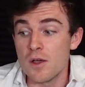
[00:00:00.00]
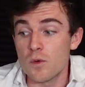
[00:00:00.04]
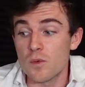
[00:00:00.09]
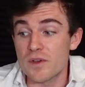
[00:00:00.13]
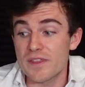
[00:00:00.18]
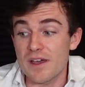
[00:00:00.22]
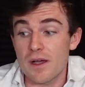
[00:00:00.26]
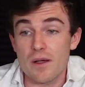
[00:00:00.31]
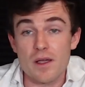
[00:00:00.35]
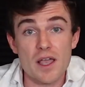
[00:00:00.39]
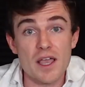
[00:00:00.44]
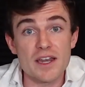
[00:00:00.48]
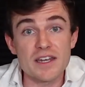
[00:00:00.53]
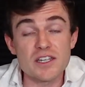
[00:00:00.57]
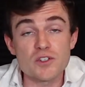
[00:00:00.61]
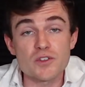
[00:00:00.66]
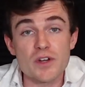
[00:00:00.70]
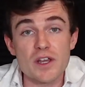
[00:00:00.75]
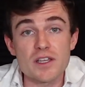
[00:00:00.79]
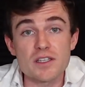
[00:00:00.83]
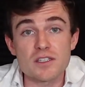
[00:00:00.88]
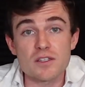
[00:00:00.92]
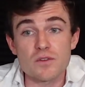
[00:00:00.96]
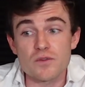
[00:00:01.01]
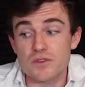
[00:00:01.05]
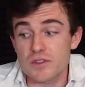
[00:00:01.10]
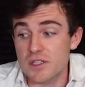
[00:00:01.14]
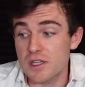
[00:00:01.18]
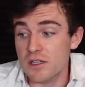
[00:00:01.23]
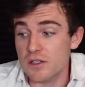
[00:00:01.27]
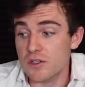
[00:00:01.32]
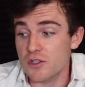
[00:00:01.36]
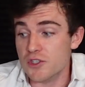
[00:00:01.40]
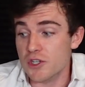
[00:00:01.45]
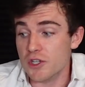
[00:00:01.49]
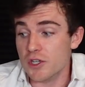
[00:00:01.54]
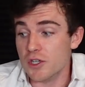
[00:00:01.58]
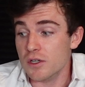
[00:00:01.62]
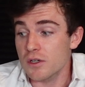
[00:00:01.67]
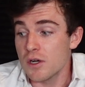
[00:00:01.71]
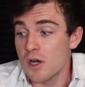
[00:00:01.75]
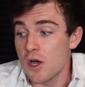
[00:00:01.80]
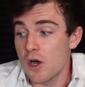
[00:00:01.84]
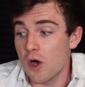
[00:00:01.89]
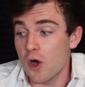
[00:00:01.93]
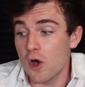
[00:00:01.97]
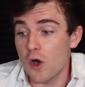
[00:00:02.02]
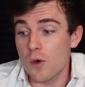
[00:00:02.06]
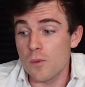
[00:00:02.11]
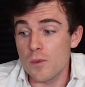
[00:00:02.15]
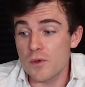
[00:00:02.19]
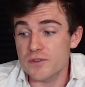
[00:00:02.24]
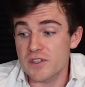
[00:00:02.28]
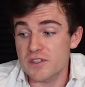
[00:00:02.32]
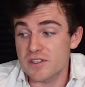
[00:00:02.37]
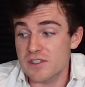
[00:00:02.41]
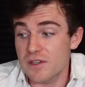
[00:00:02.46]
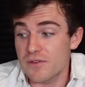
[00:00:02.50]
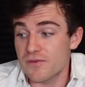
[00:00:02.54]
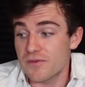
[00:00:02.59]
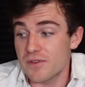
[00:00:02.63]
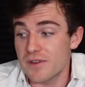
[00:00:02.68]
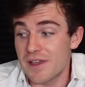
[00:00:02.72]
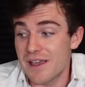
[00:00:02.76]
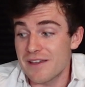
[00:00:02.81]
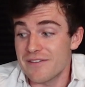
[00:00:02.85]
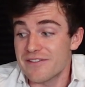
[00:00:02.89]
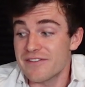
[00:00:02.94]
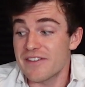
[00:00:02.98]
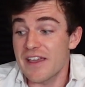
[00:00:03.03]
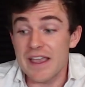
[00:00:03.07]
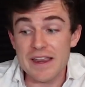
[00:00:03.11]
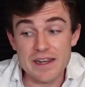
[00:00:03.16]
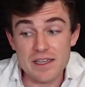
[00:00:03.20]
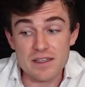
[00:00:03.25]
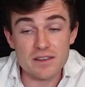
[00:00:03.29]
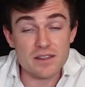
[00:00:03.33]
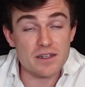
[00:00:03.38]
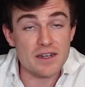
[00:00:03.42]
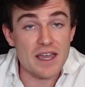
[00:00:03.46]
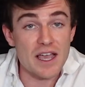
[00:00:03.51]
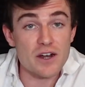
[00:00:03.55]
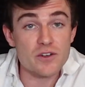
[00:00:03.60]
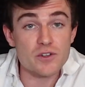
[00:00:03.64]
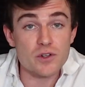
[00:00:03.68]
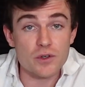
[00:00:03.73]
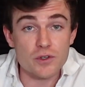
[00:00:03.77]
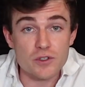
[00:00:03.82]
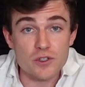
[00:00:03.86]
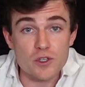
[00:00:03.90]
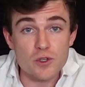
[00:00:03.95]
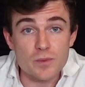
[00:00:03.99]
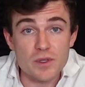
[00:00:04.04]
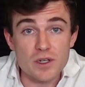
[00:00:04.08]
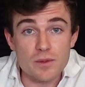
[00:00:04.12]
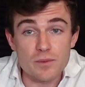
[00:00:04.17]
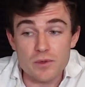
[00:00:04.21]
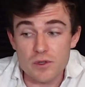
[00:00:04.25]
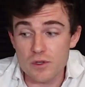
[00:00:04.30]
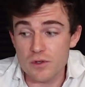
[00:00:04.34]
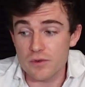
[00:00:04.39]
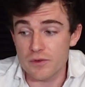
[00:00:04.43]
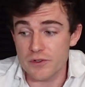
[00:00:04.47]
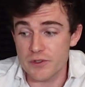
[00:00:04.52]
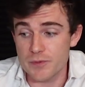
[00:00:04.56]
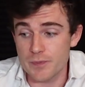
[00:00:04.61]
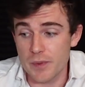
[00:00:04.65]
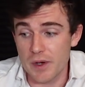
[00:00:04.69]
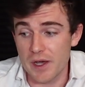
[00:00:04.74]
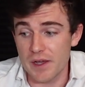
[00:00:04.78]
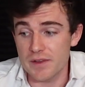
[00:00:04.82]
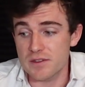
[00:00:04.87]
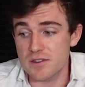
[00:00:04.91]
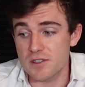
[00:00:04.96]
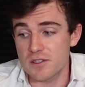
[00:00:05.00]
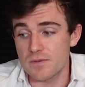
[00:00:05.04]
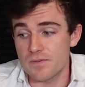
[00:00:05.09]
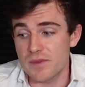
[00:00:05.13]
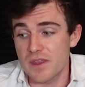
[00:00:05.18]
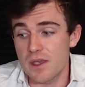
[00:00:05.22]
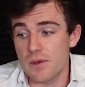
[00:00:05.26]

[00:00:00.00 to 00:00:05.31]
without any trace of signature, almost as if evading the natural human immune response.